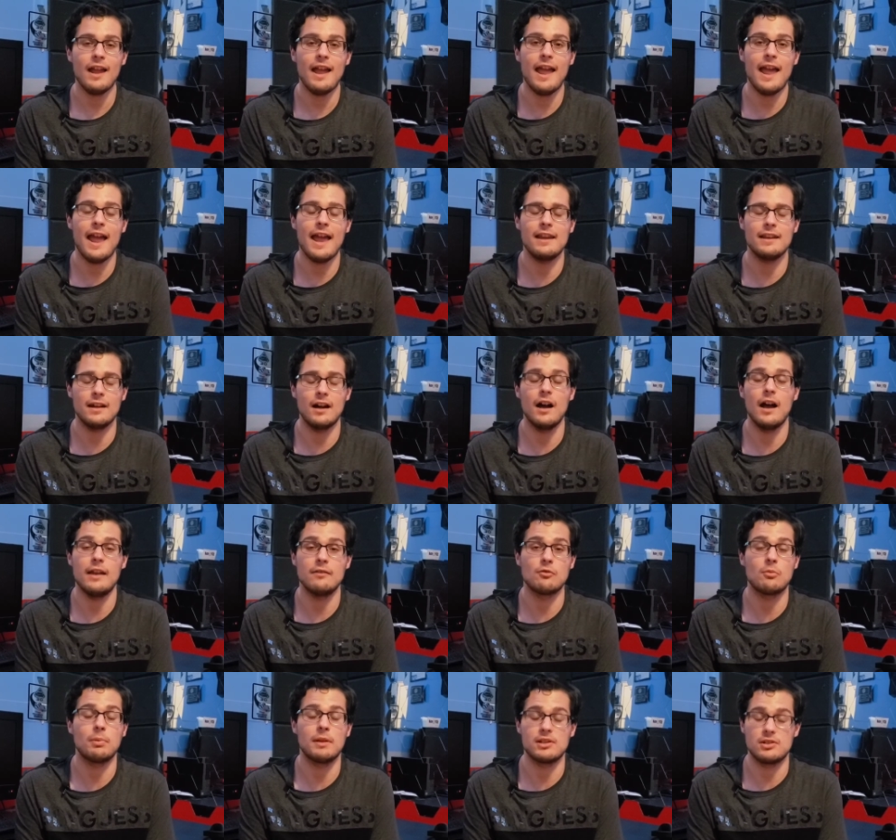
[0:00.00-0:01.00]
and uh,
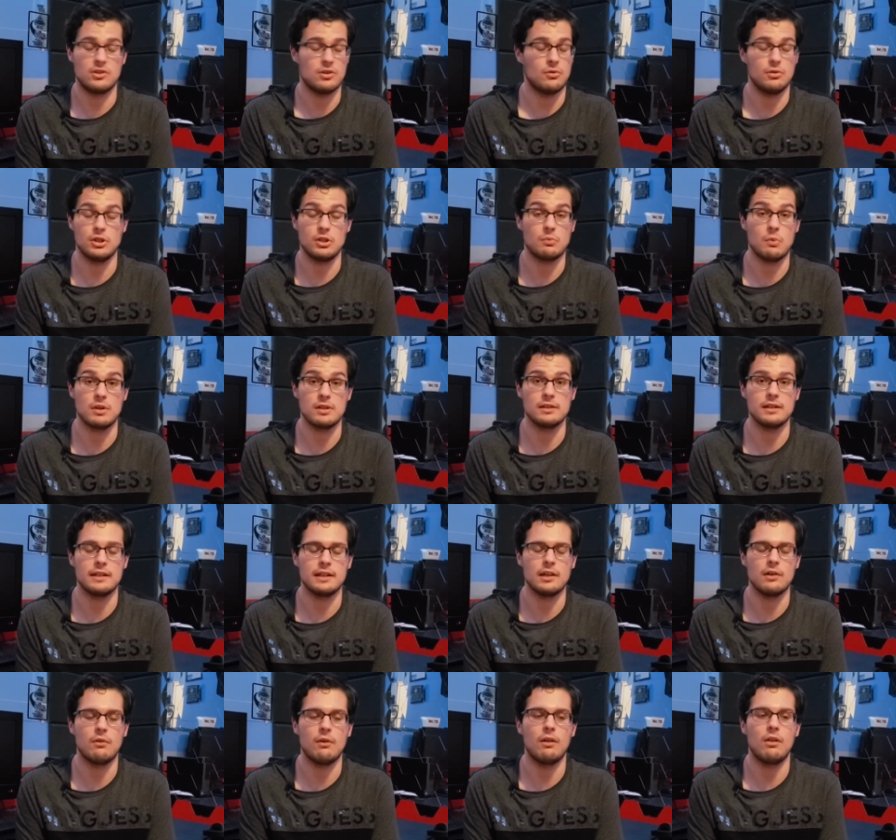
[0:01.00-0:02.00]
and replace it so it just wasn't
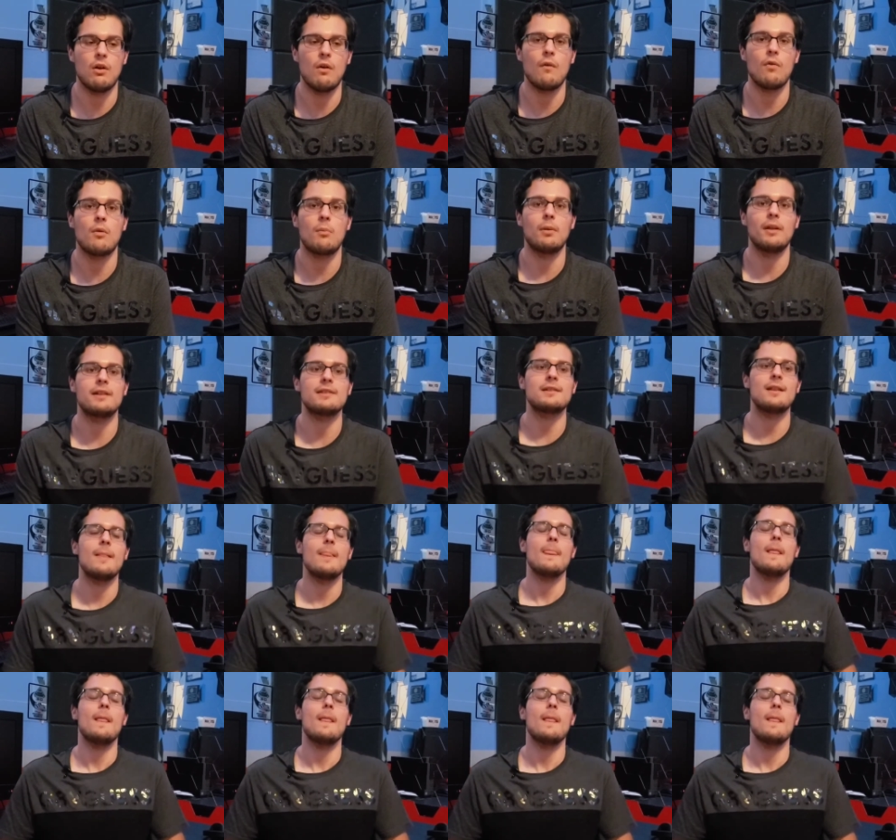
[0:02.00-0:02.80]
leaking oil all over the place.